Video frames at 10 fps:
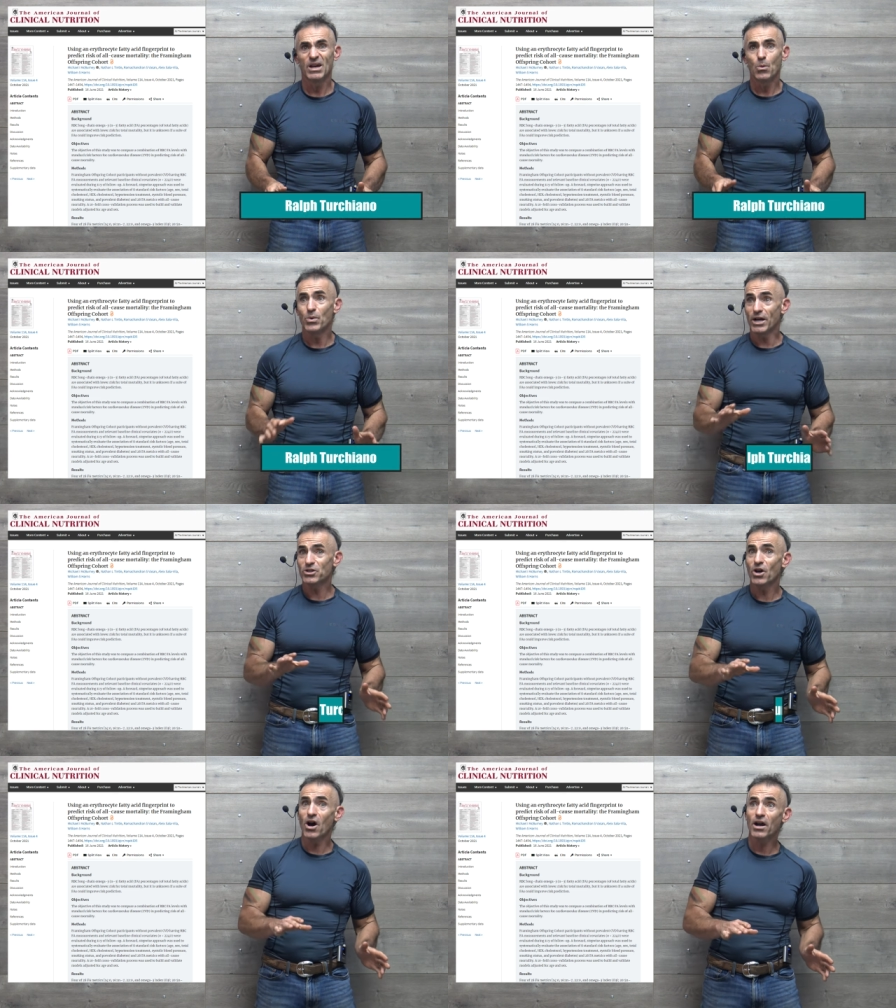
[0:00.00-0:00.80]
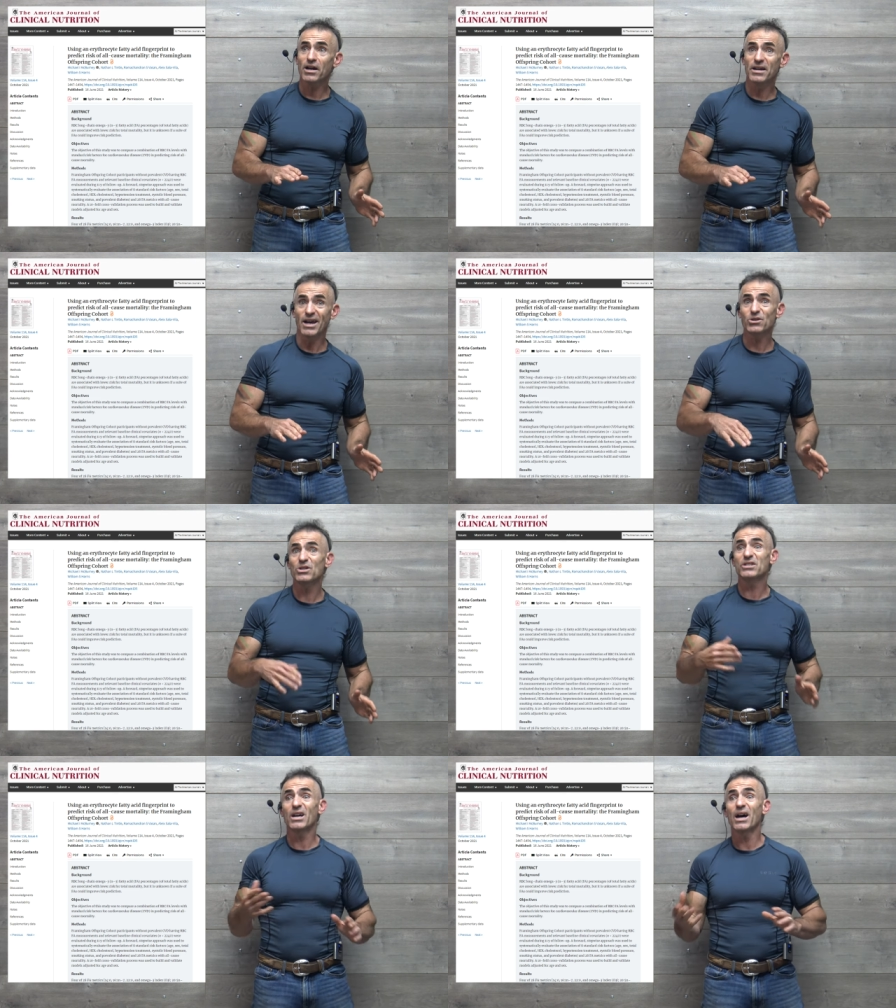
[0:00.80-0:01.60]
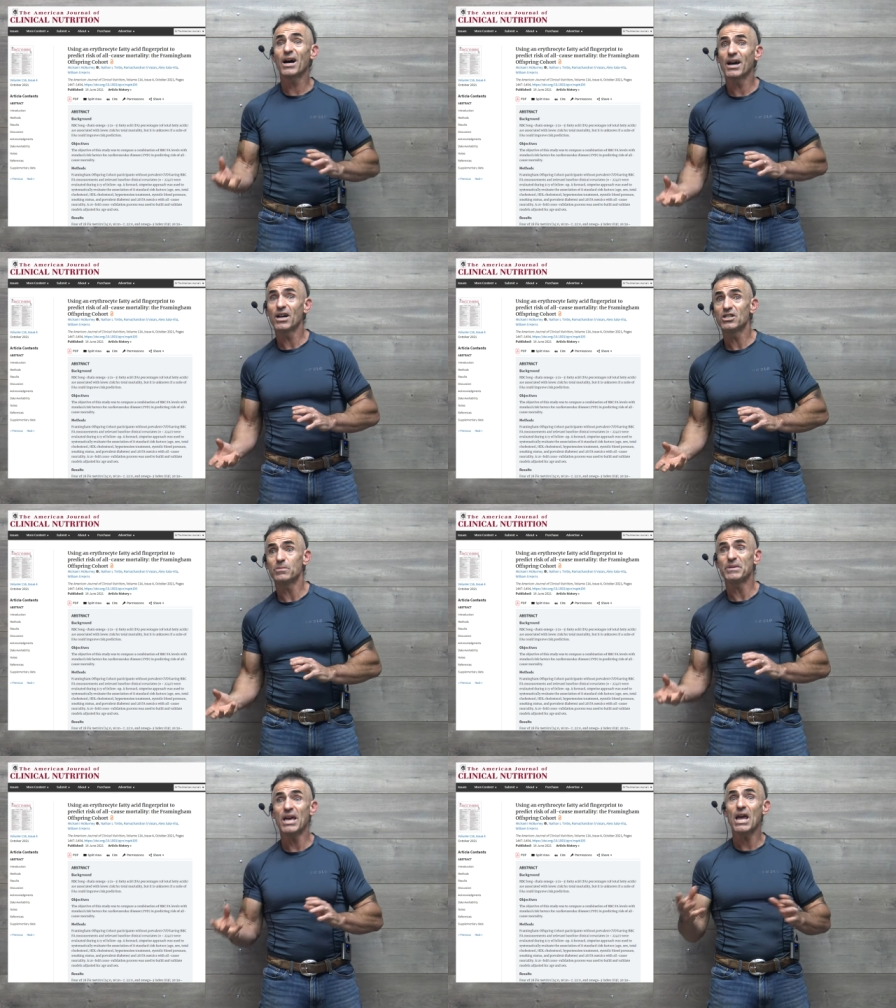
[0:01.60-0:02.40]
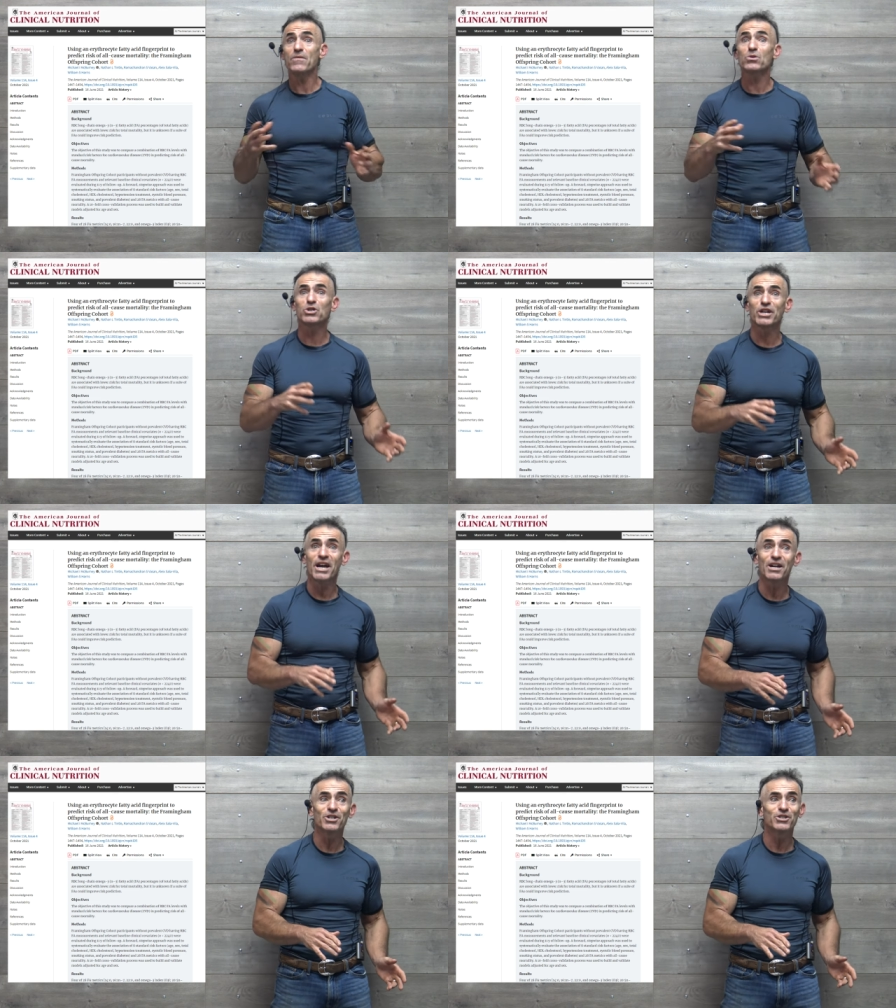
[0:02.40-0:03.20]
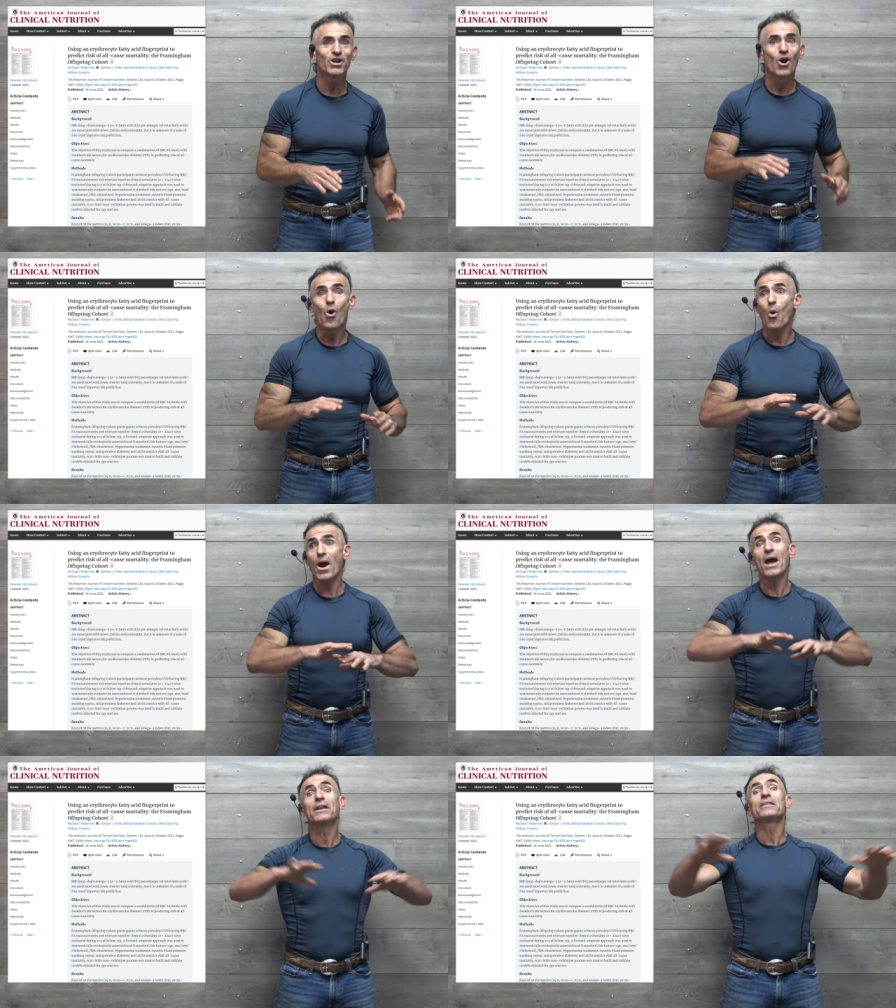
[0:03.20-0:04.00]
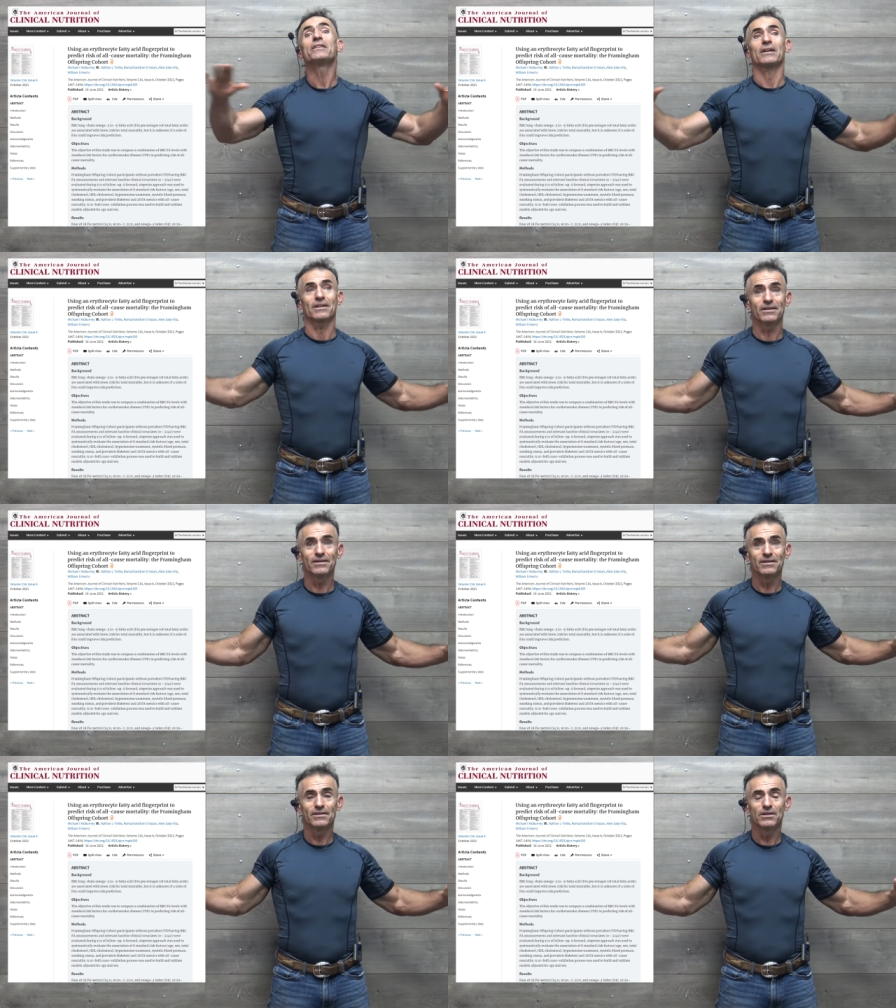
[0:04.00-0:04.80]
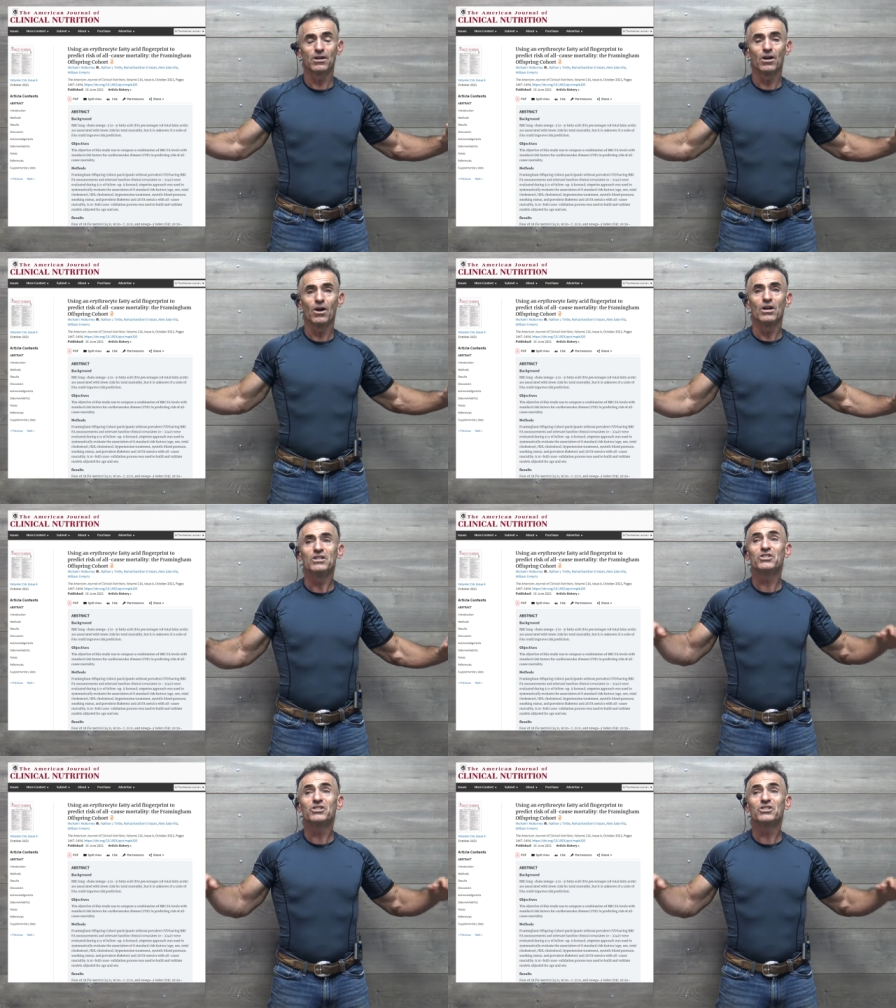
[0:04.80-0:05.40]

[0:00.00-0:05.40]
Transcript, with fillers: We're not talking exercise, behavioral changes, or anything.